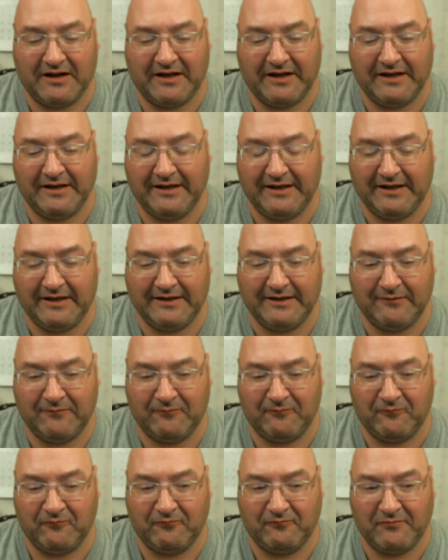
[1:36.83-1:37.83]
I
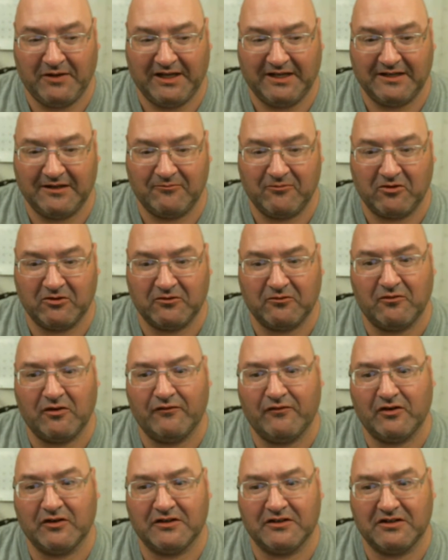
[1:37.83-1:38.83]
am making about
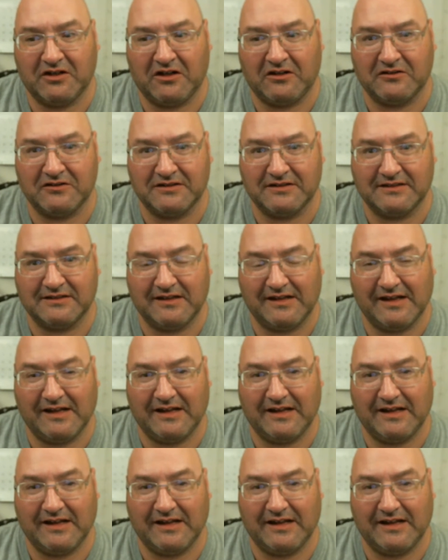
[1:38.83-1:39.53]
$1,200